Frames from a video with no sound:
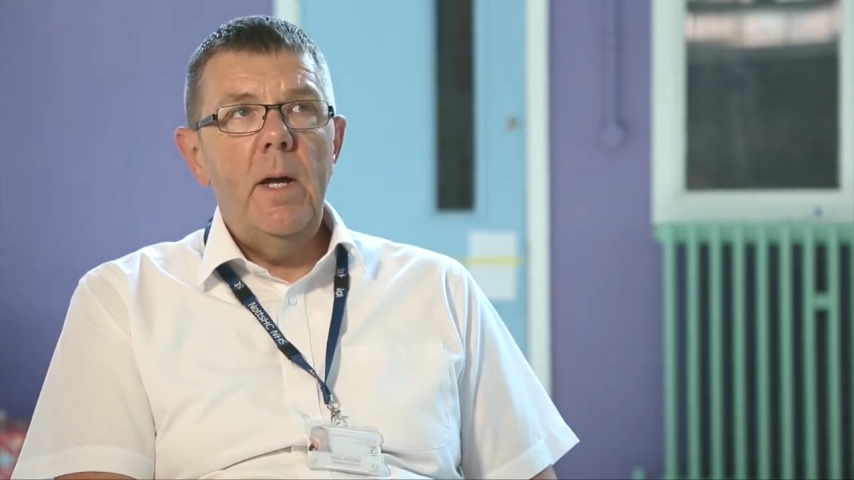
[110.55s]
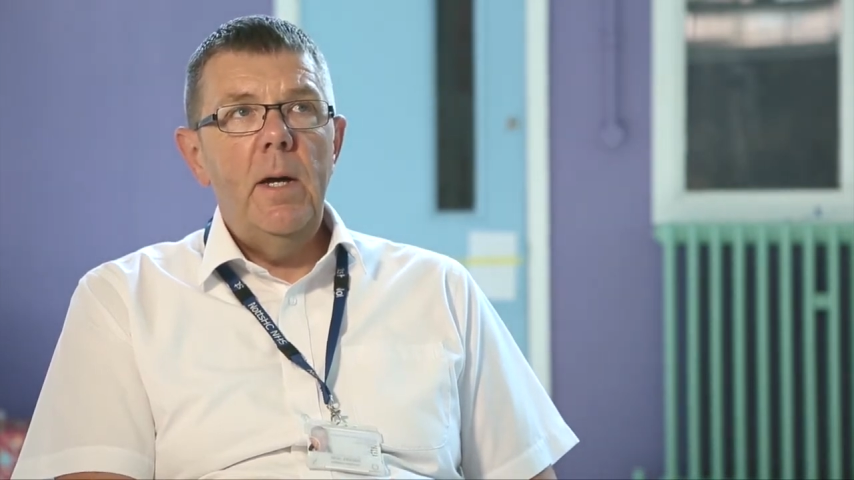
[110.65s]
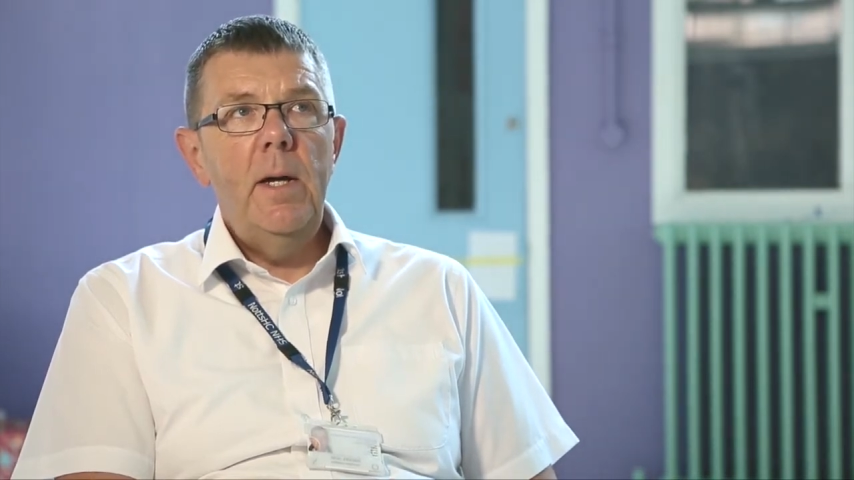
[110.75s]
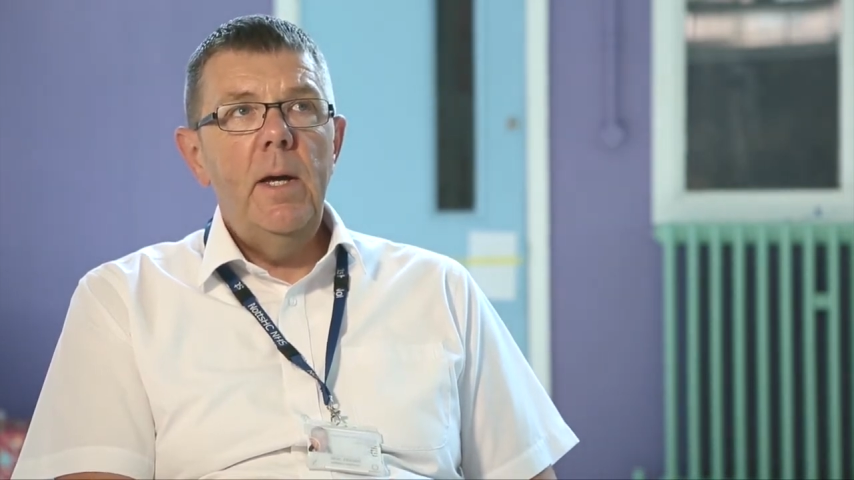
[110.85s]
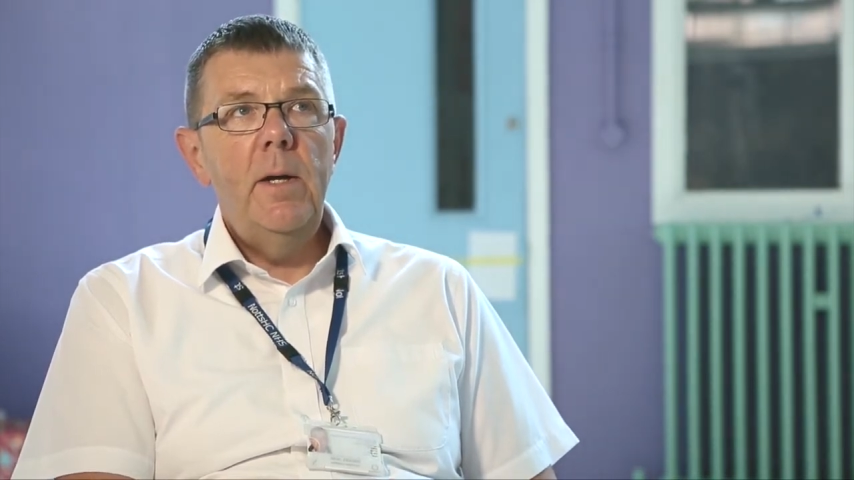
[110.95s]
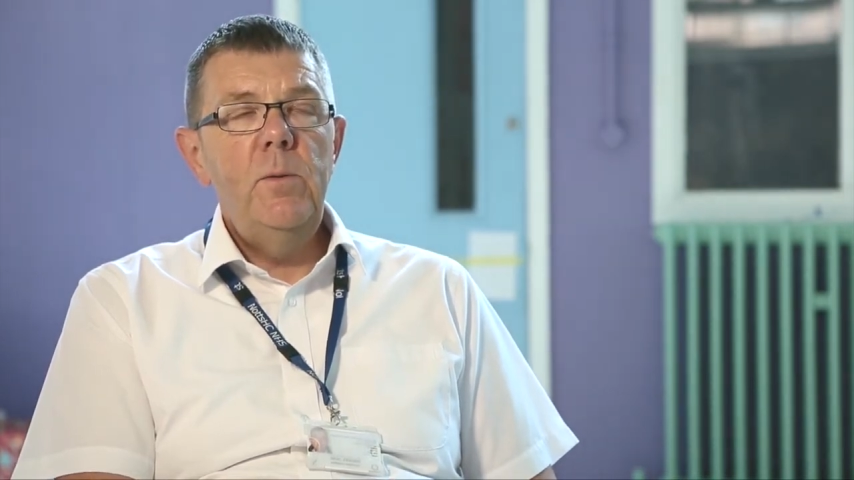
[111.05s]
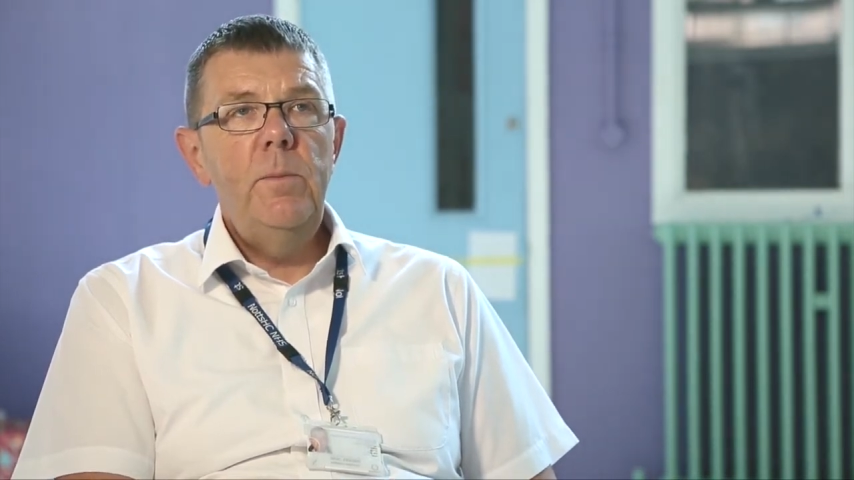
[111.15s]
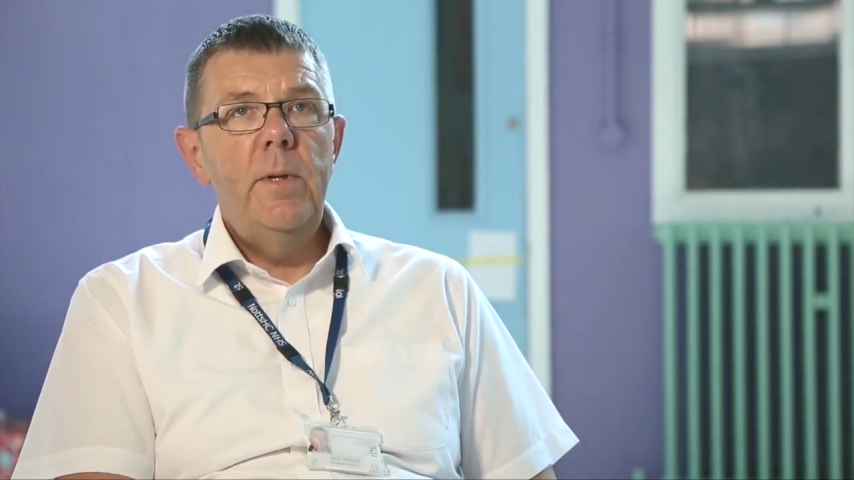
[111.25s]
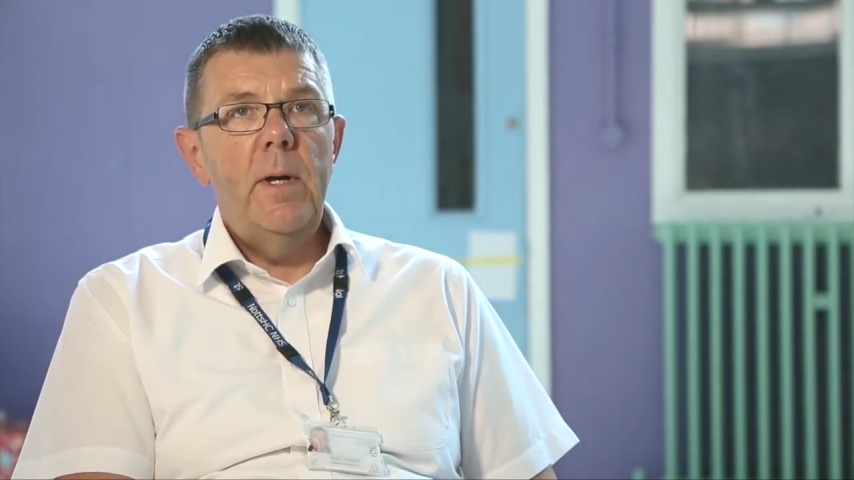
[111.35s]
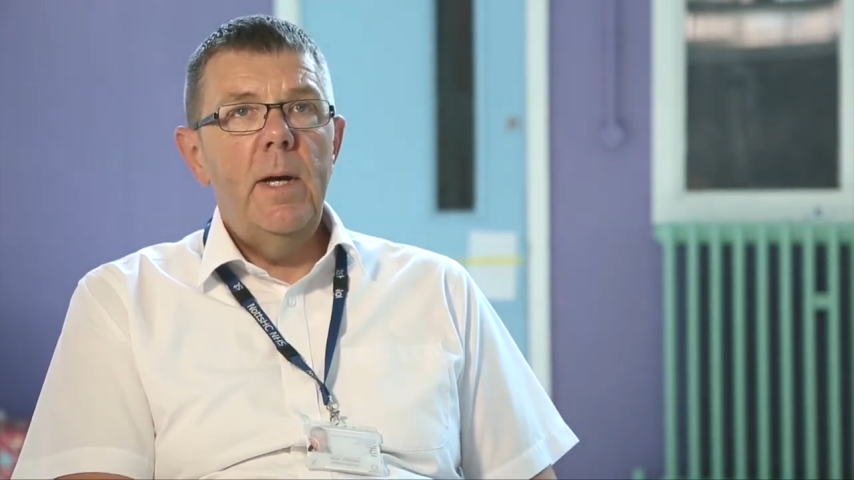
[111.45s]
I hope
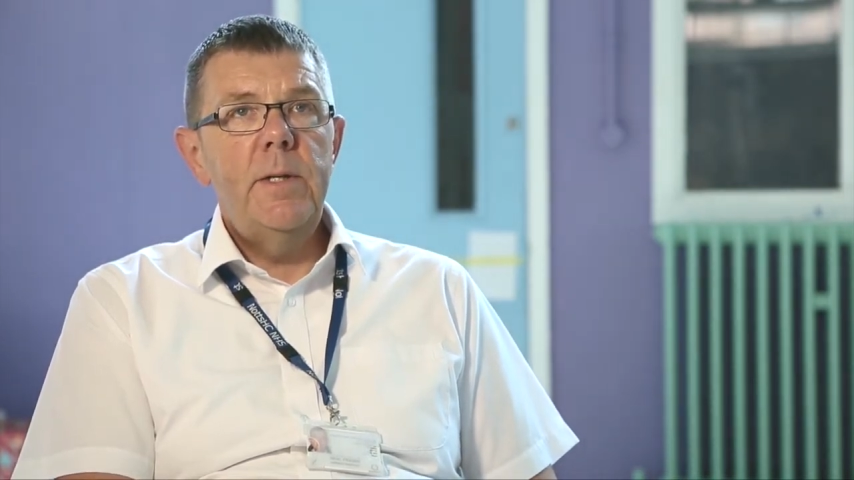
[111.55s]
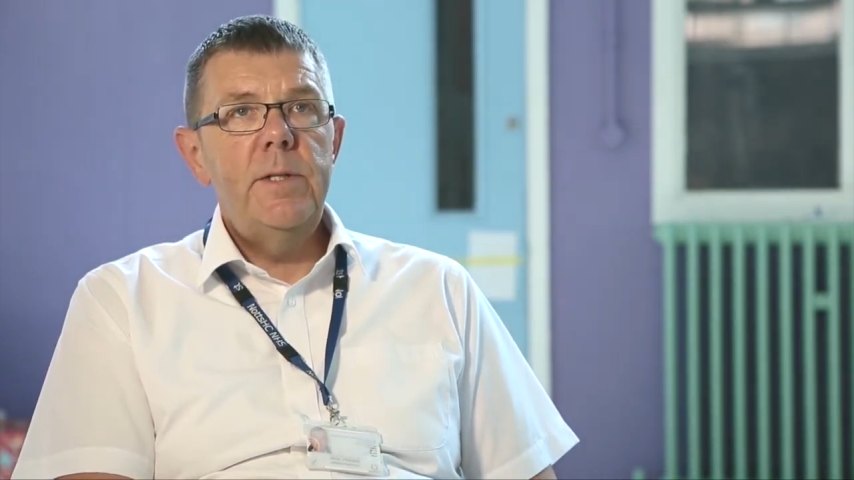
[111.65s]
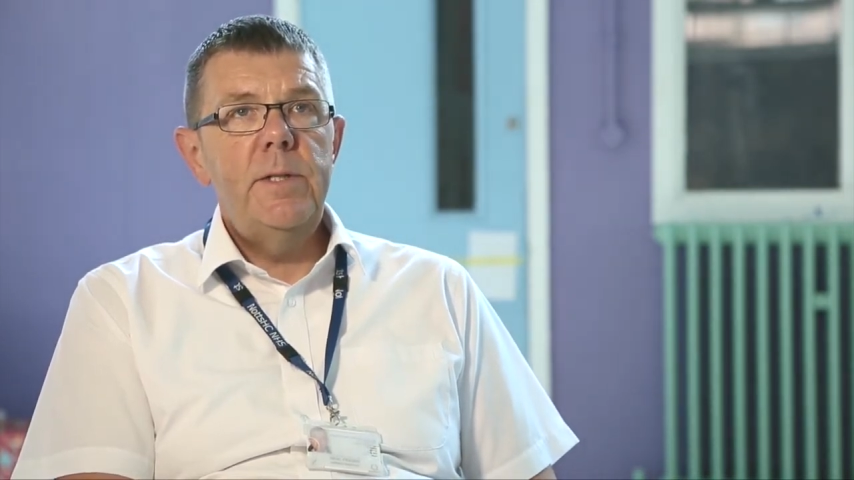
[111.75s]
that as